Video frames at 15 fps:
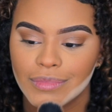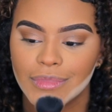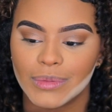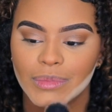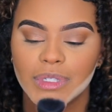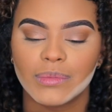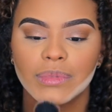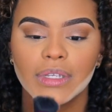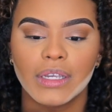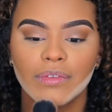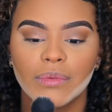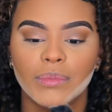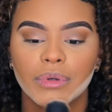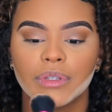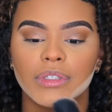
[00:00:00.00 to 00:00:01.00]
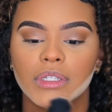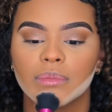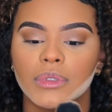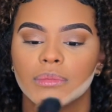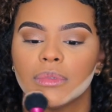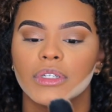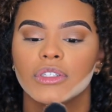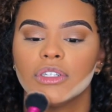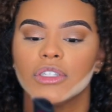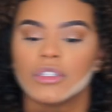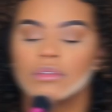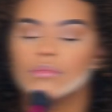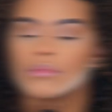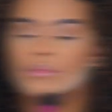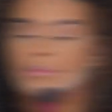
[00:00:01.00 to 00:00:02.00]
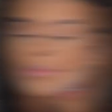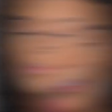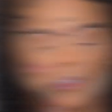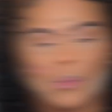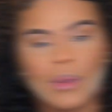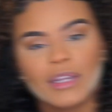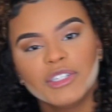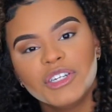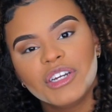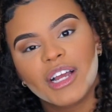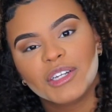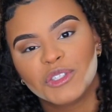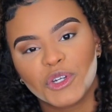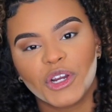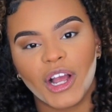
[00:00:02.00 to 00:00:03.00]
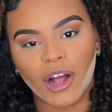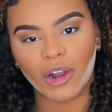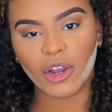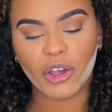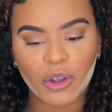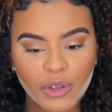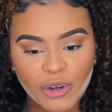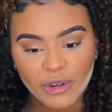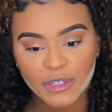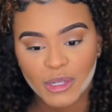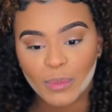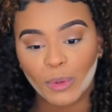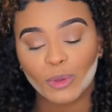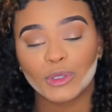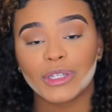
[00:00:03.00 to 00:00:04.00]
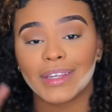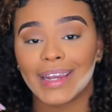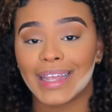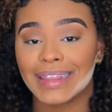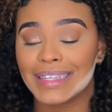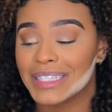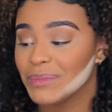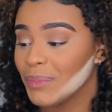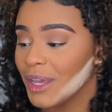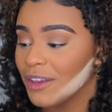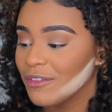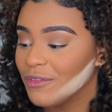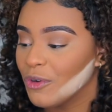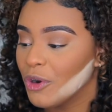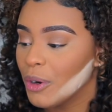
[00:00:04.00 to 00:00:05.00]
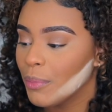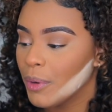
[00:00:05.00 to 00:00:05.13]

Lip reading: Sometimes I even put some on my chin. So I'm actually not sure how long you're supposed to let this bake for,